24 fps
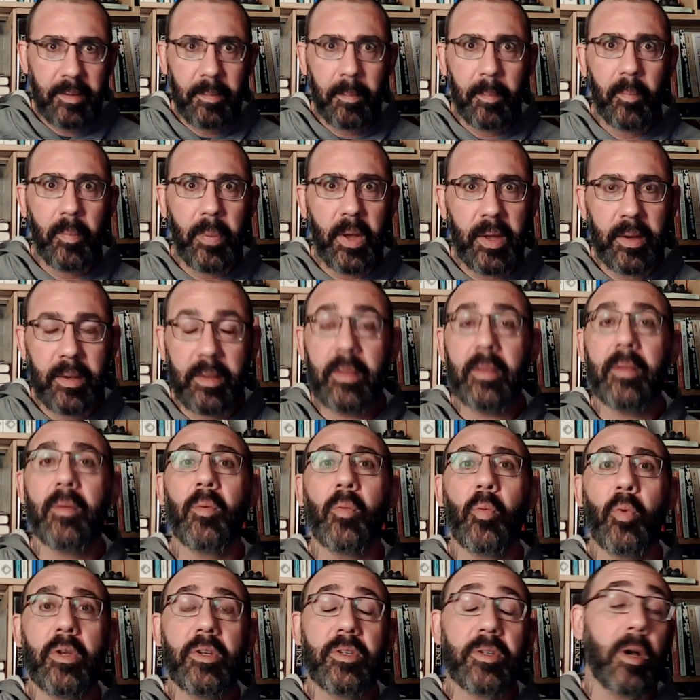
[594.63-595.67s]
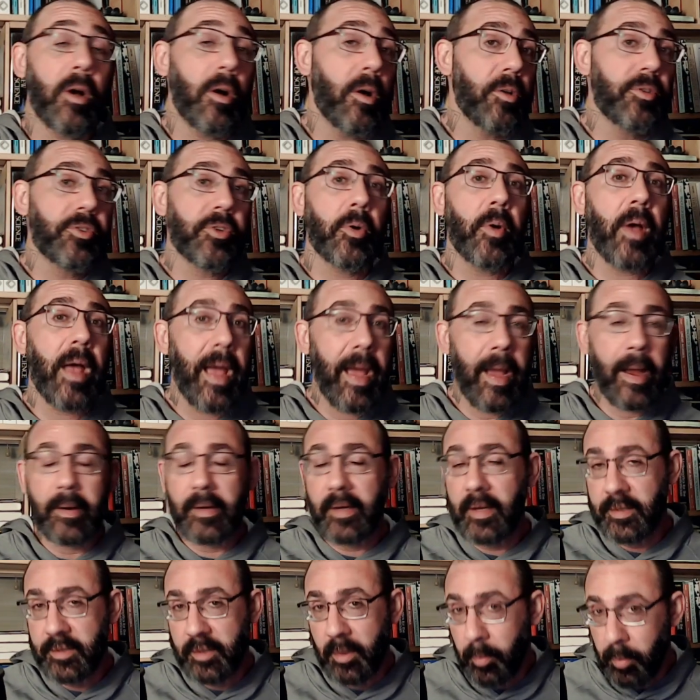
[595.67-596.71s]
But which also act
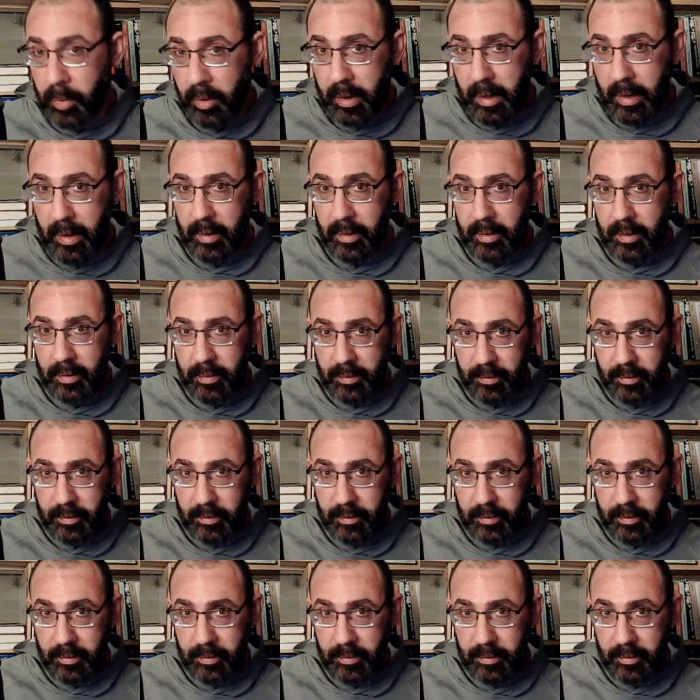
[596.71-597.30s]
as a break.